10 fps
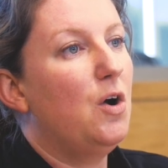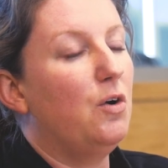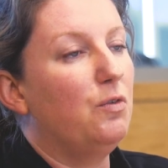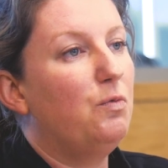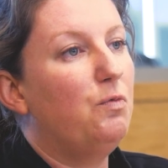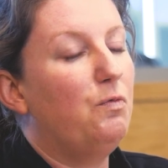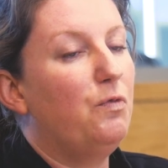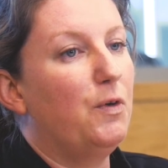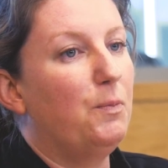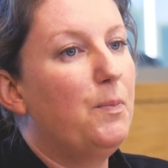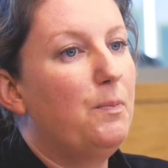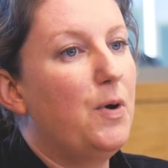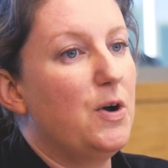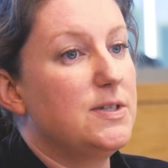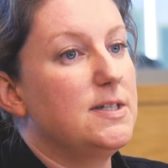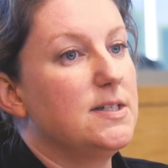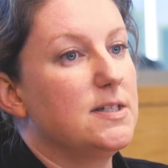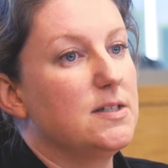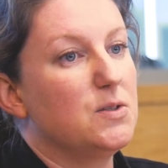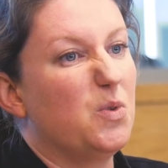of the
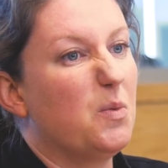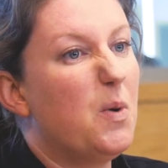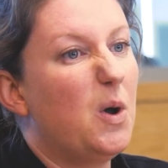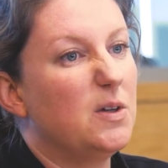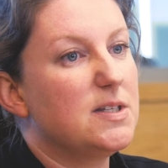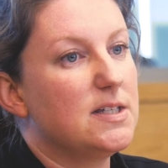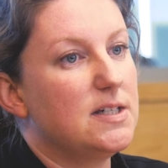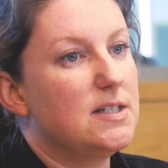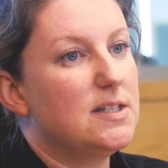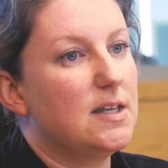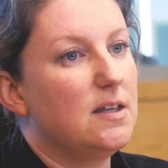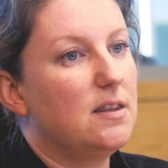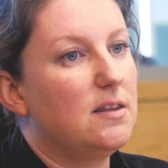processes or the policies that